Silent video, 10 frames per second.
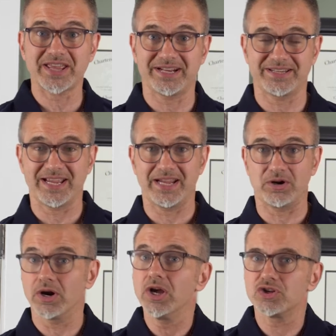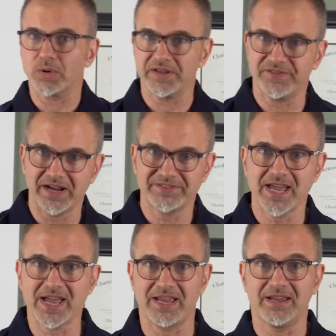of that gain, or
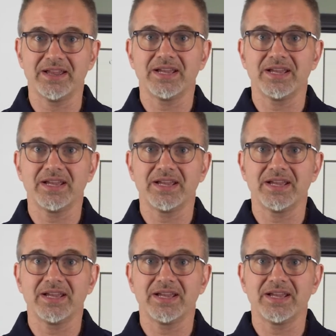25K.